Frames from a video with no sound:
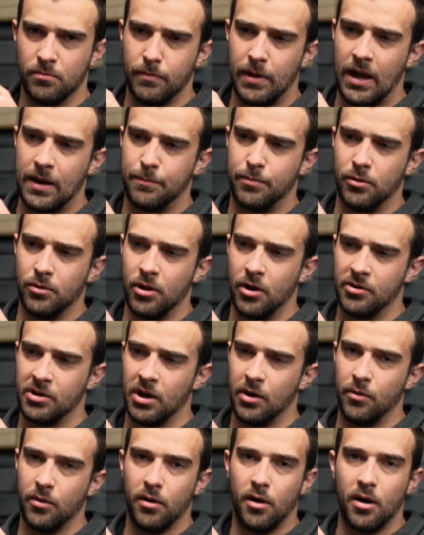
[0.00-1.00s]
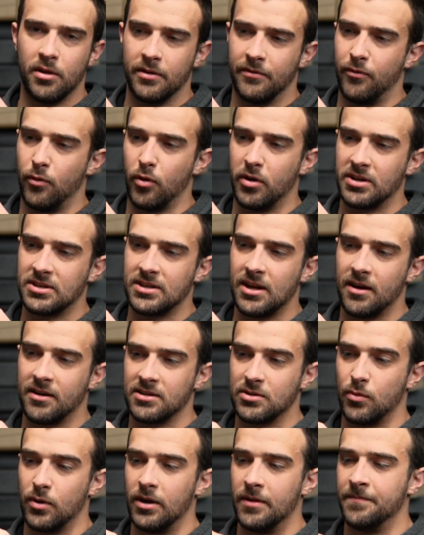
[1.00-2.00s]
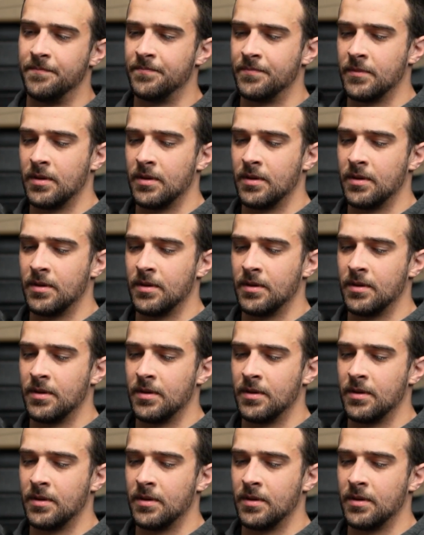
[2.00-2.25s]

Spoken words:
Magpul logo on the folding stock as well.